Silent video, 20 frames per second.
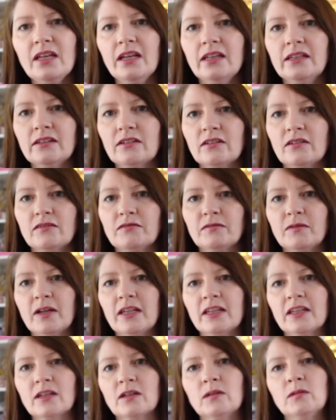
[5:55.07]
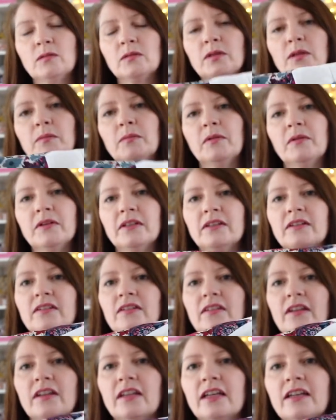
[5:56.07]
and sort of where the corner
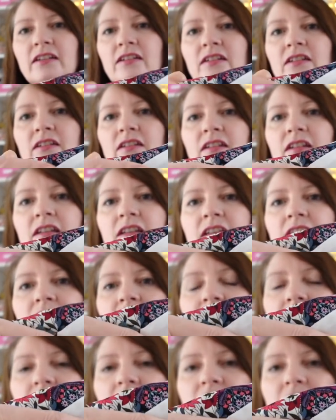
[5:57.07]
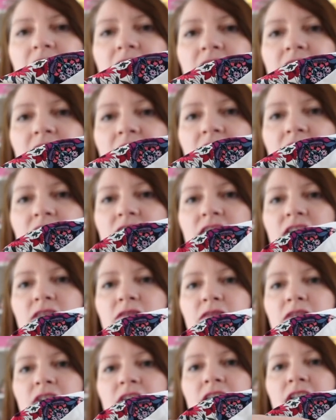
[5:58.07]
points, so that's the intersection
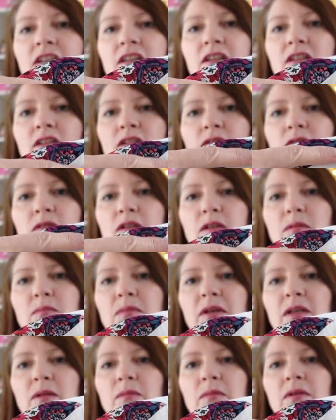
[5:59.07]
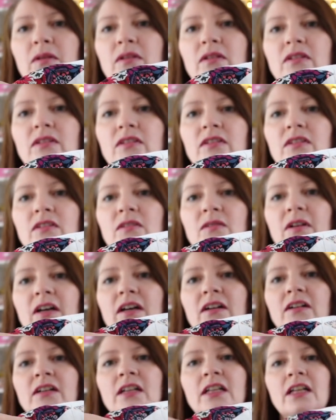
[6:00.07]
of three big blocks as
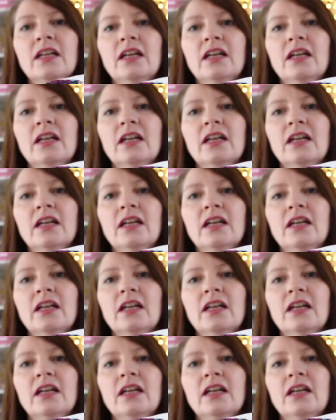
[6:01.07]
well.